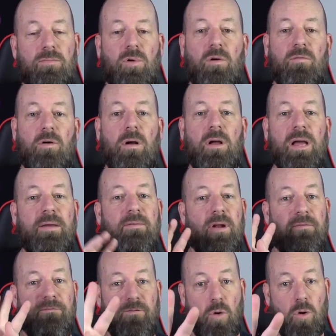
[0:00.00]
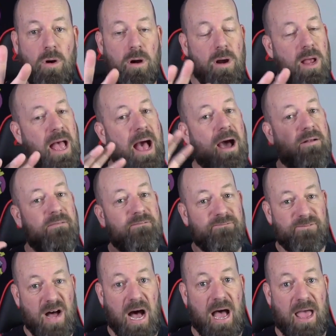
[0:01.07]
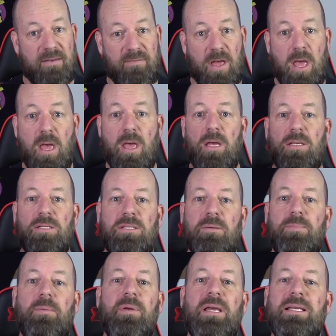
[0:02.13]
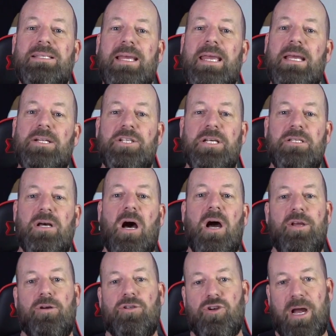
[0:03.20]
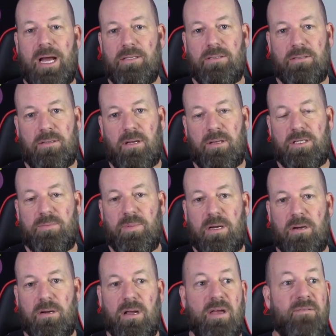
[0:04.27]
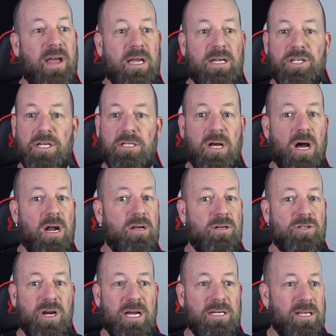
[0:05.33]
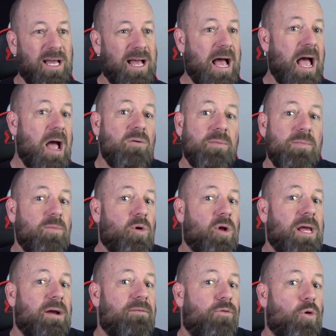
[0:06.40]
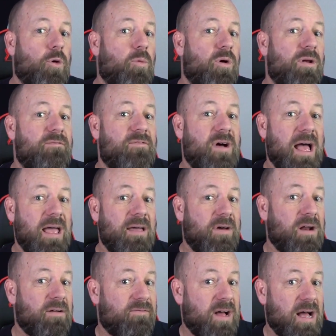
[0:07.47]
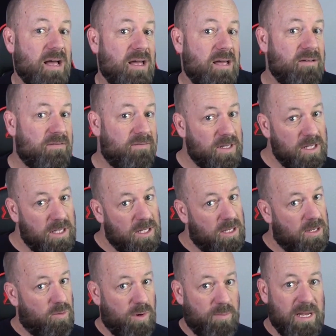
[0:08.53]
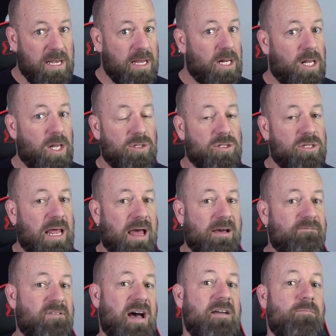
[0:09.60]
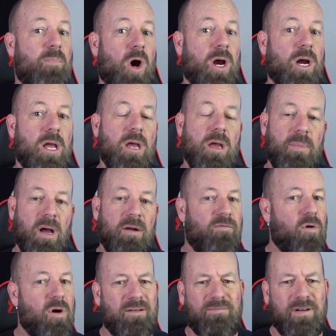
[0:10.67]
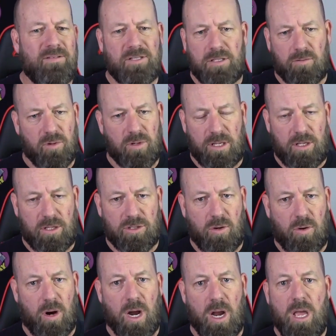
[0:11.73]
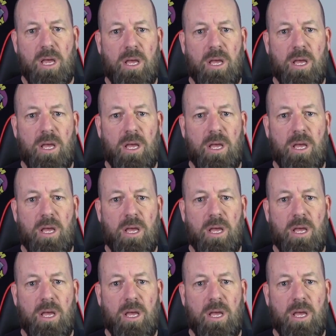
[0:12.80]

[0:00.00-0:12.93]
Overall, I give it a four out of five, simply because I can't change the audio tracks on the speaker. If I could change the audio tracks, I would be more like a four point five out of five. We'd be getting closer to that five mark, but four out of five is still a really good score.